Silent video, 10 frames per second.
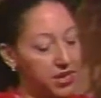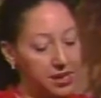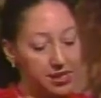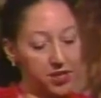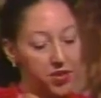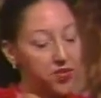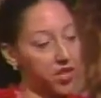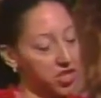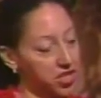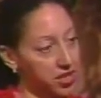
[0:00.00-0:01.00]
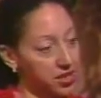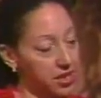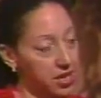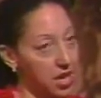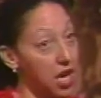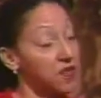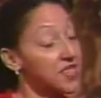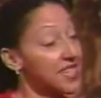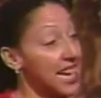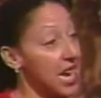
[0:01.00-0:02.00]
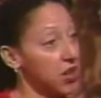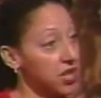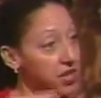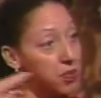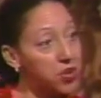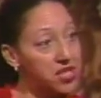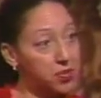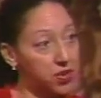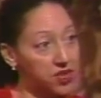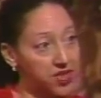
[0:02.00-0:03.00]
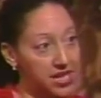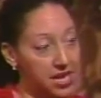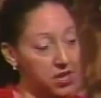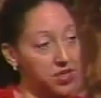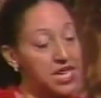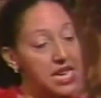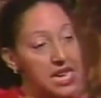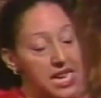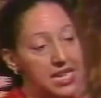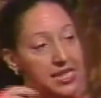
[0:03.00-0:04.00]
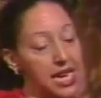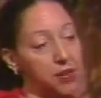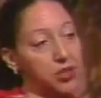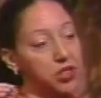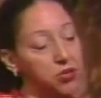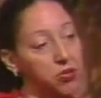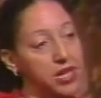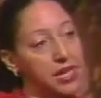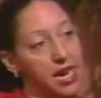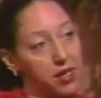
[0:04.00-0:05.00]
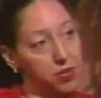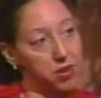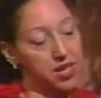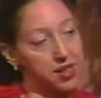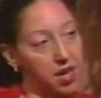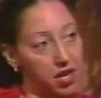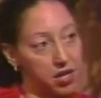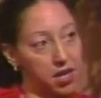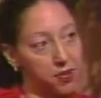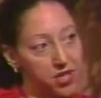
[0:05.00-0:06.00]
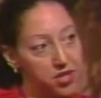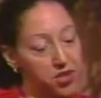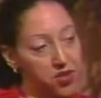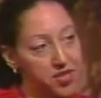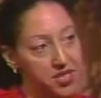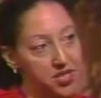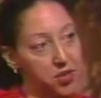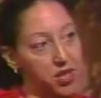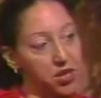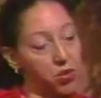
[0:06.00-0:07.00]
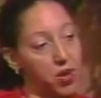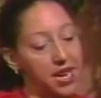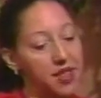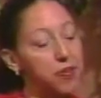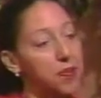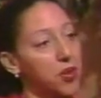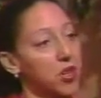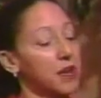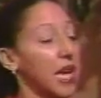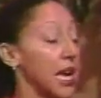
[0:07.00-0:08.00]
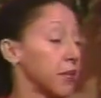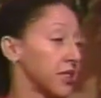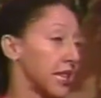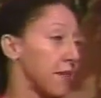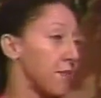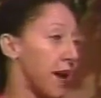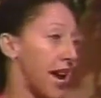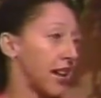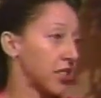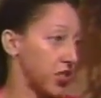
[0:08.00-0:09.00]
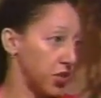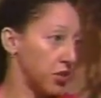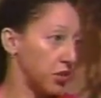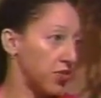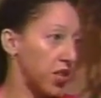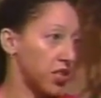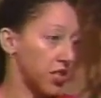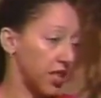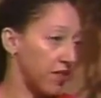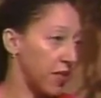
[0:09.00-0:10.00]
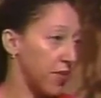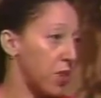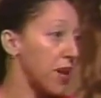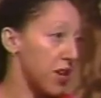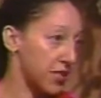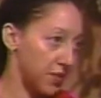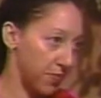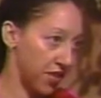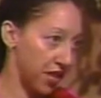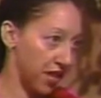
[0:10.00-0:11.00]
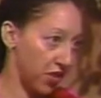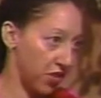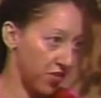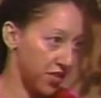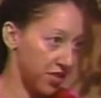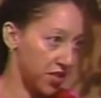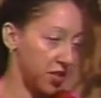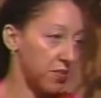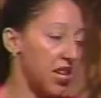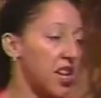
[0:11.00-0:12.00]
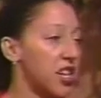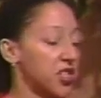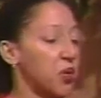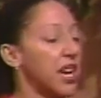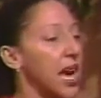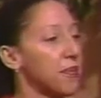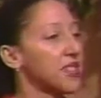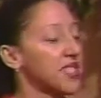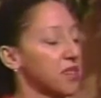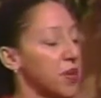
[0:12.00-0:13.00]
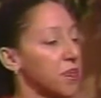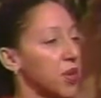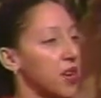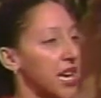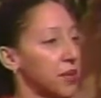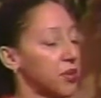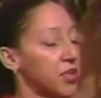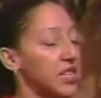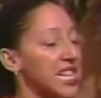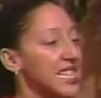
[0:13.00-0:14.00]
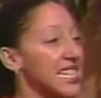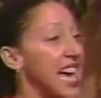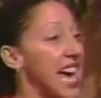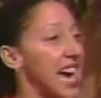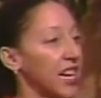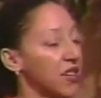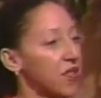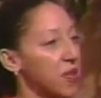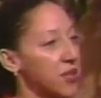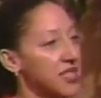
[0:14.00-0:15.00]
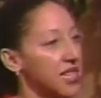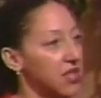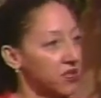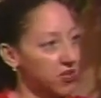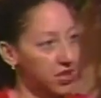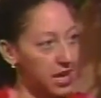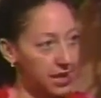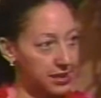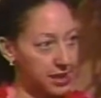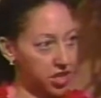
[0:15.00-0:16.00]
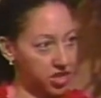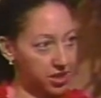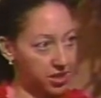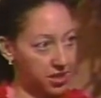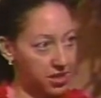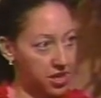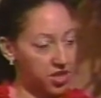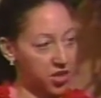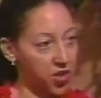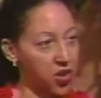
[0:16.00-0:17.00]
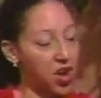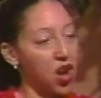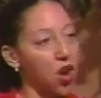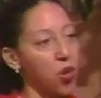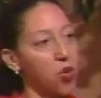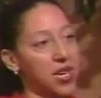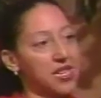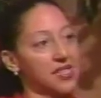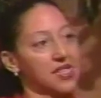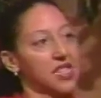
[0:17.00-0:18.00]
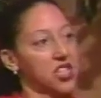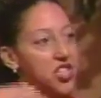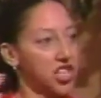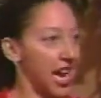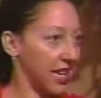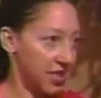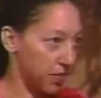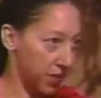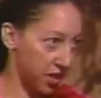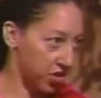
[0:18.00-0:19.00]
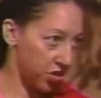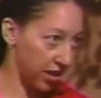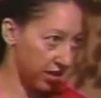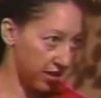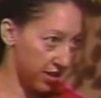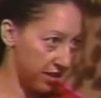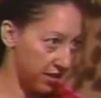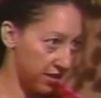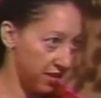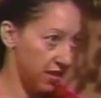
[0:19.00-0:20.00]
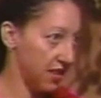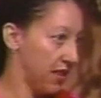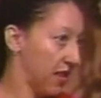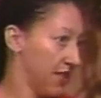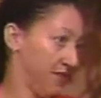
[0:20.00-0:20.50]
because of the function of sound and the principle of sound, it's able to recalibrate the autonomous nervous system in a way that people are able to get back to functioning from their parasympathetic nervous system. So, what happens is people are able to act from a state of relaxation. So, they're not always jacked up on adrenaline. Yeah